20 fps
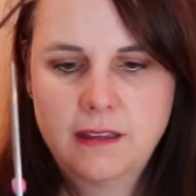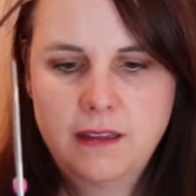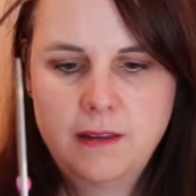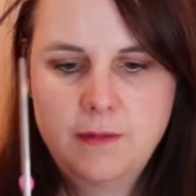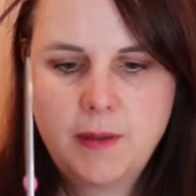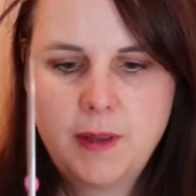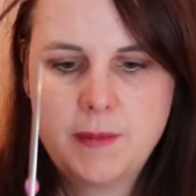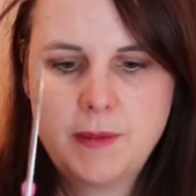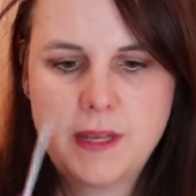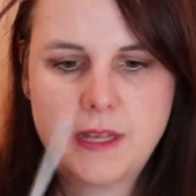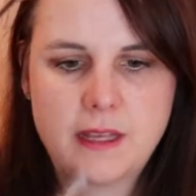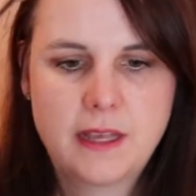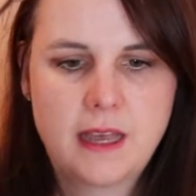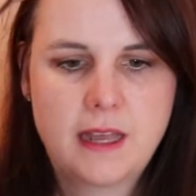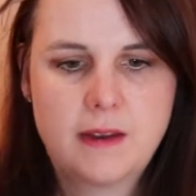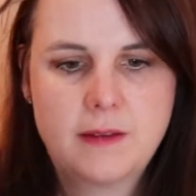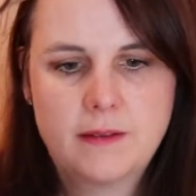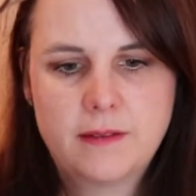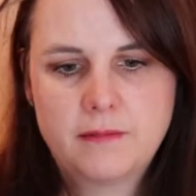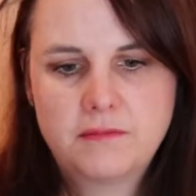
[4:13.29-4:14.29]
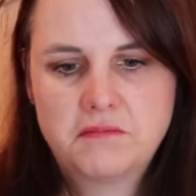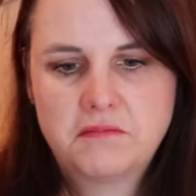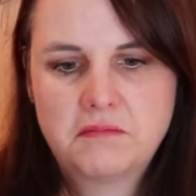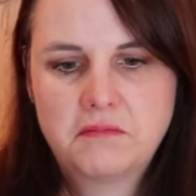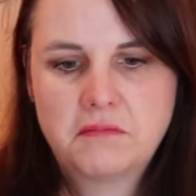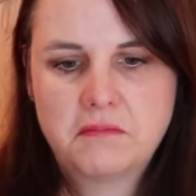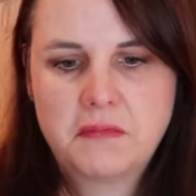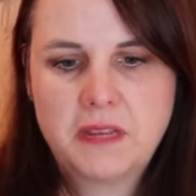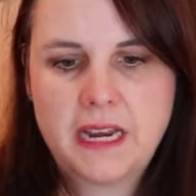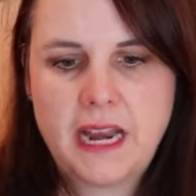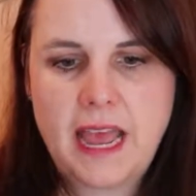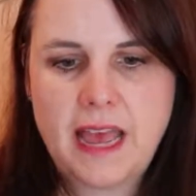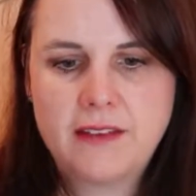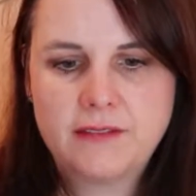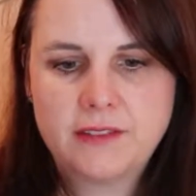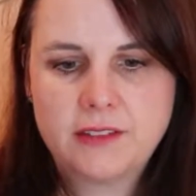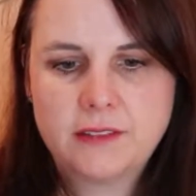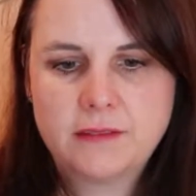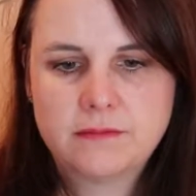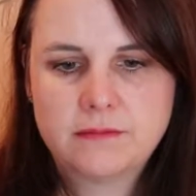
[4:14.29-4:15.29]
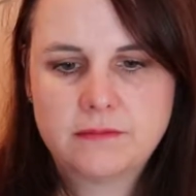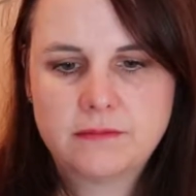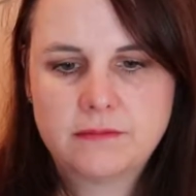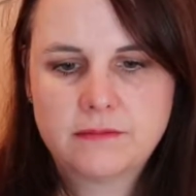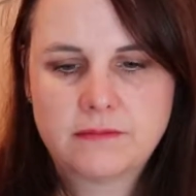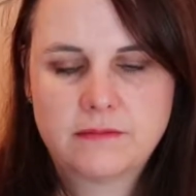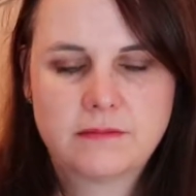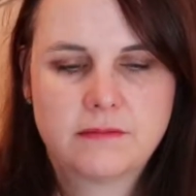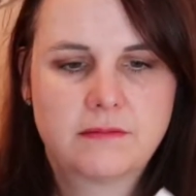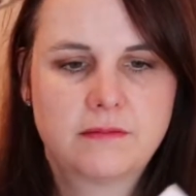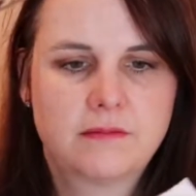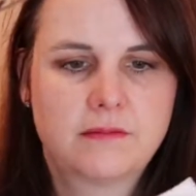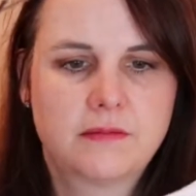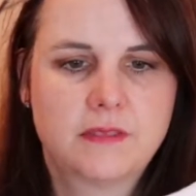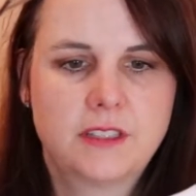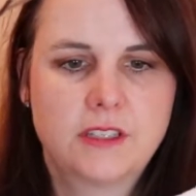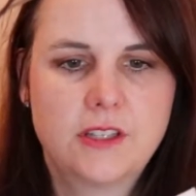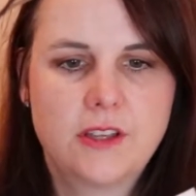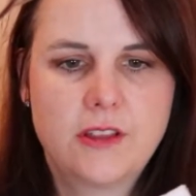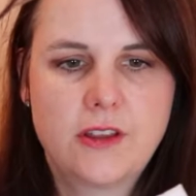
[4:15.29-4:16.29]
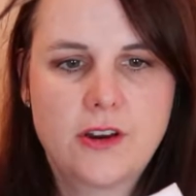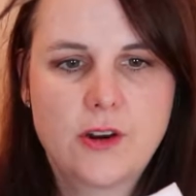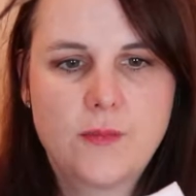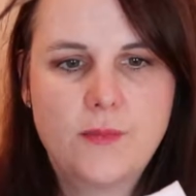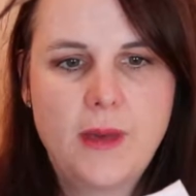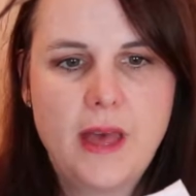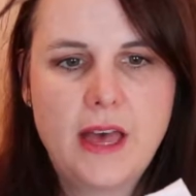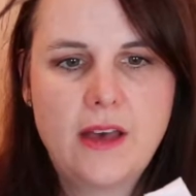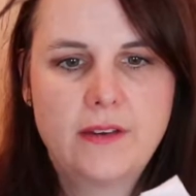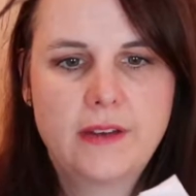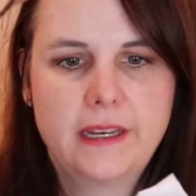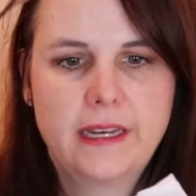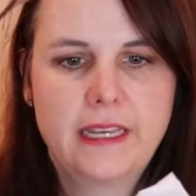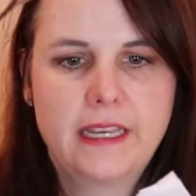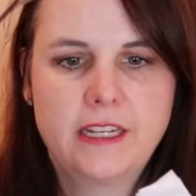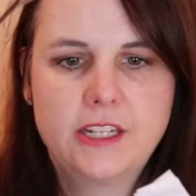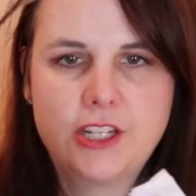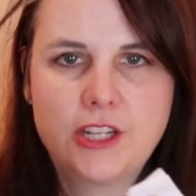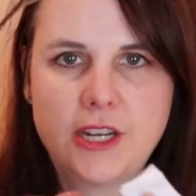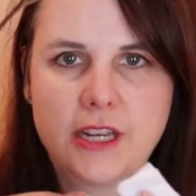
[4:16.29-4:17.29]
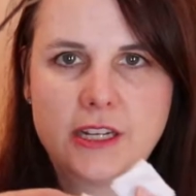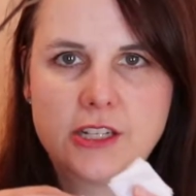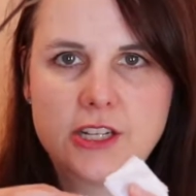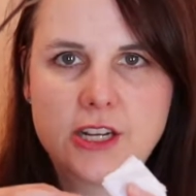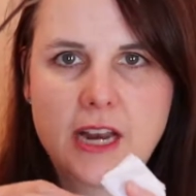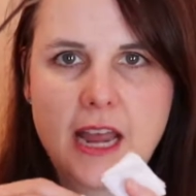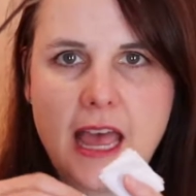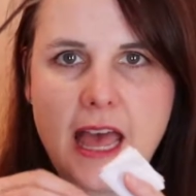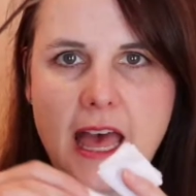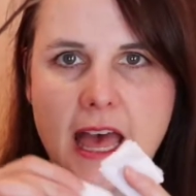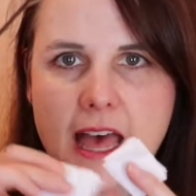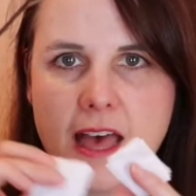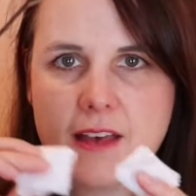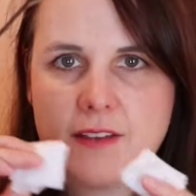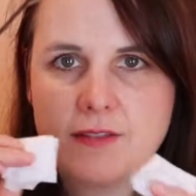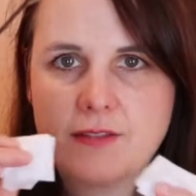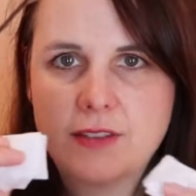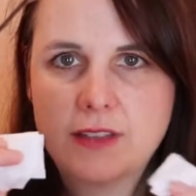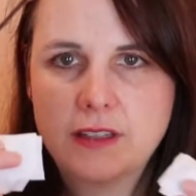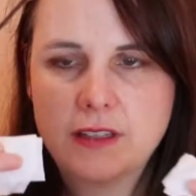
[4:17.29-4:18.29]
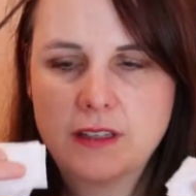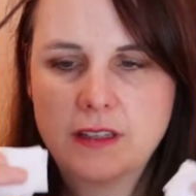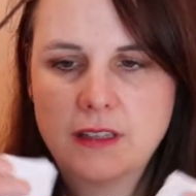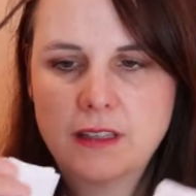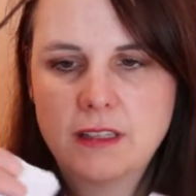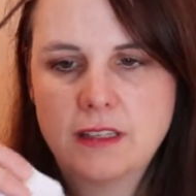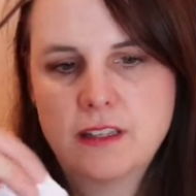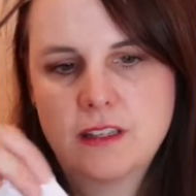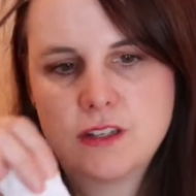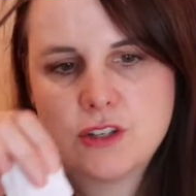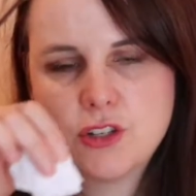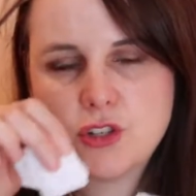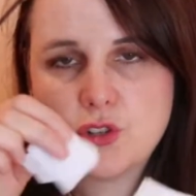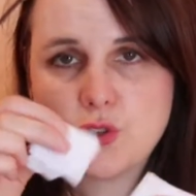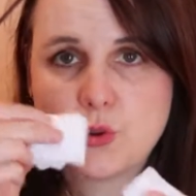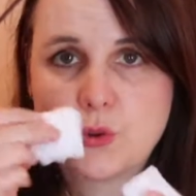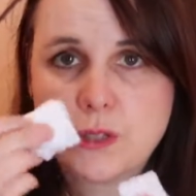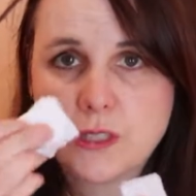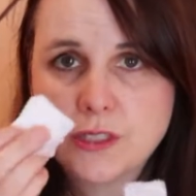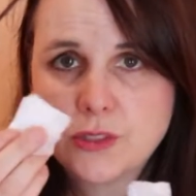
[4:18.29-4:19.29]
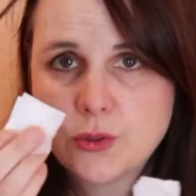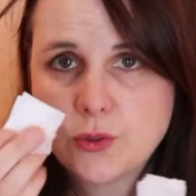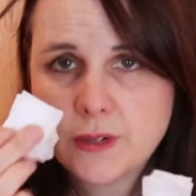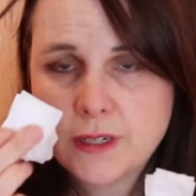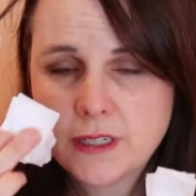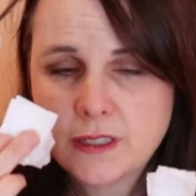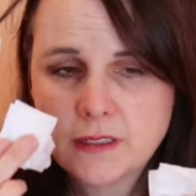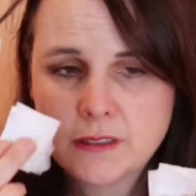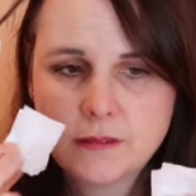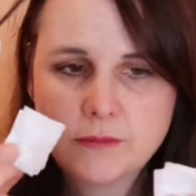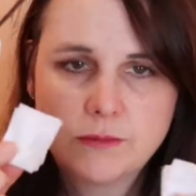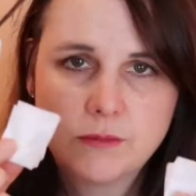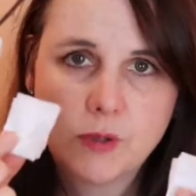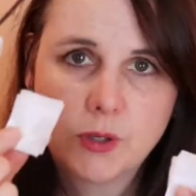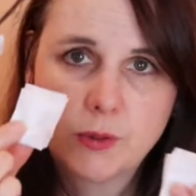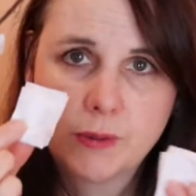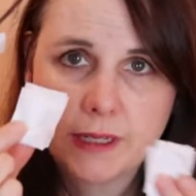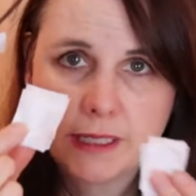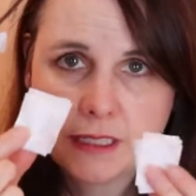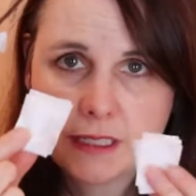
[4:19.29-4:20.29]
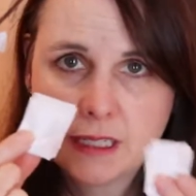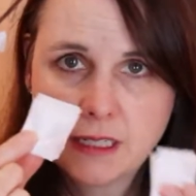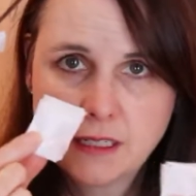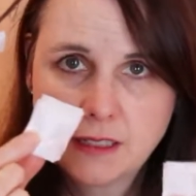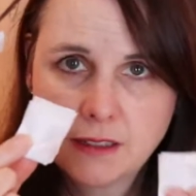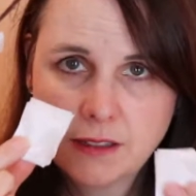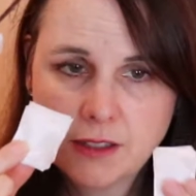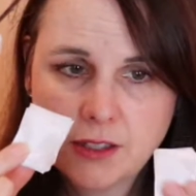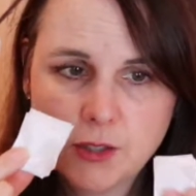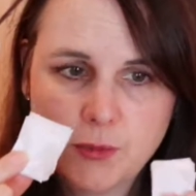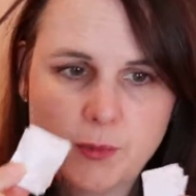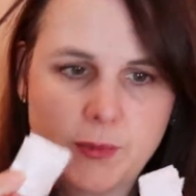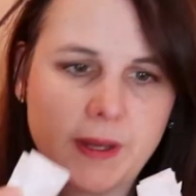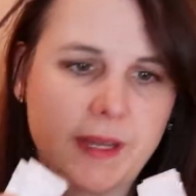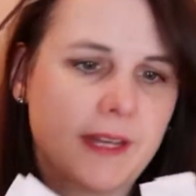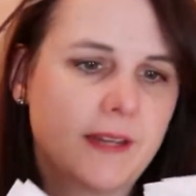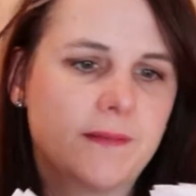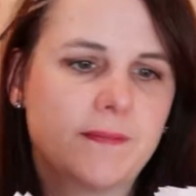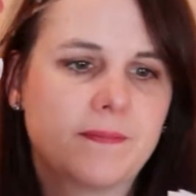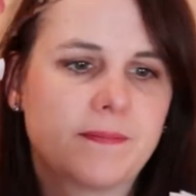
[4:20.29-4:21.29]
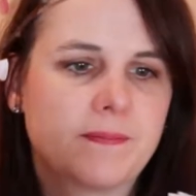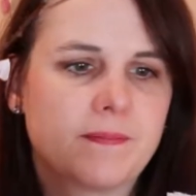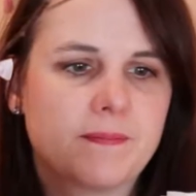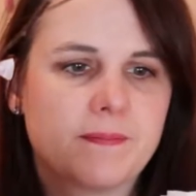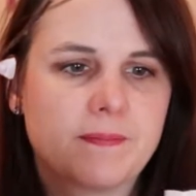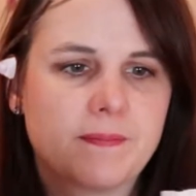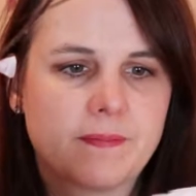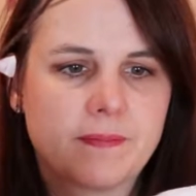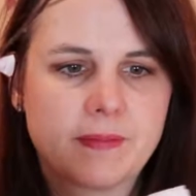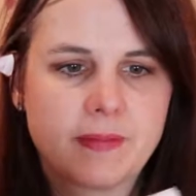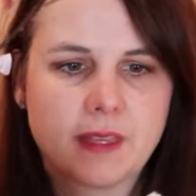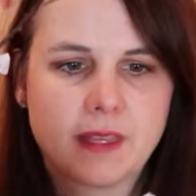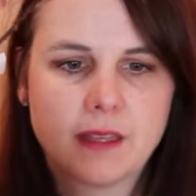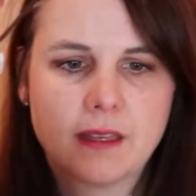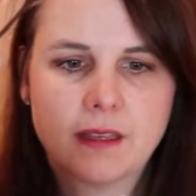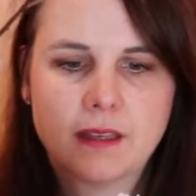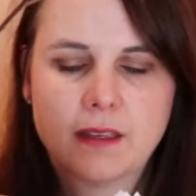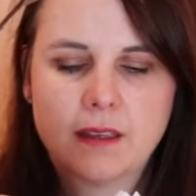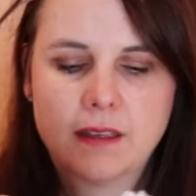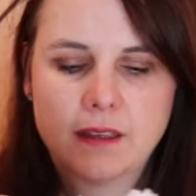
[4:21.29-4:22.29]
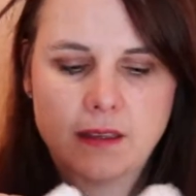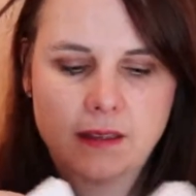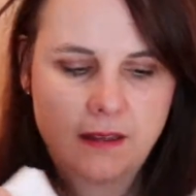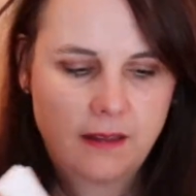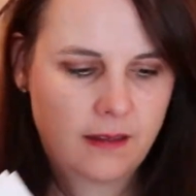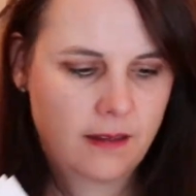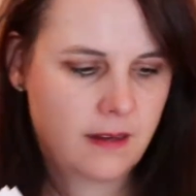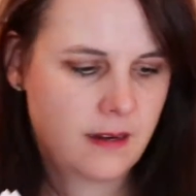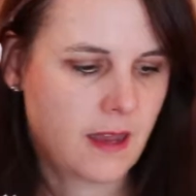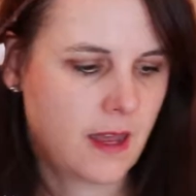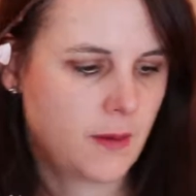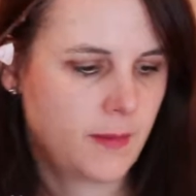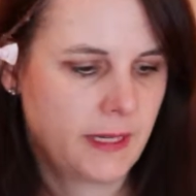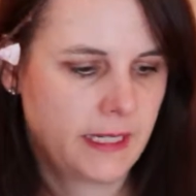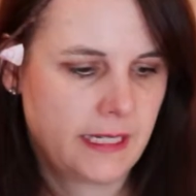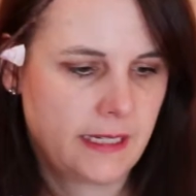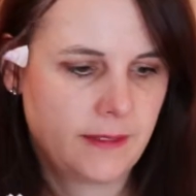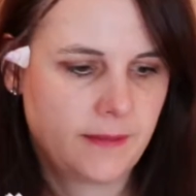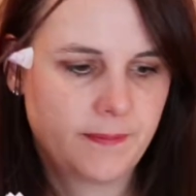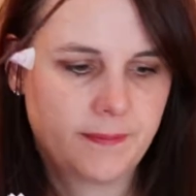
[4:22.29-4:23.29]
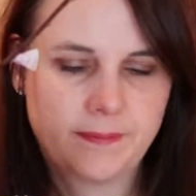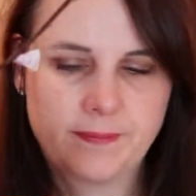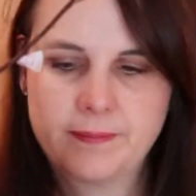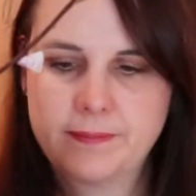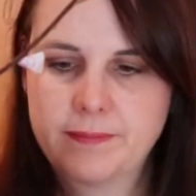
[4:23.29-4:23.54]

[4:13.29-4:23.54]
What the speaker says: And maybe I'll cut it in half. So they're about 1 inch, 1.5 inches, sort of square, more rectangular, but not a big deal.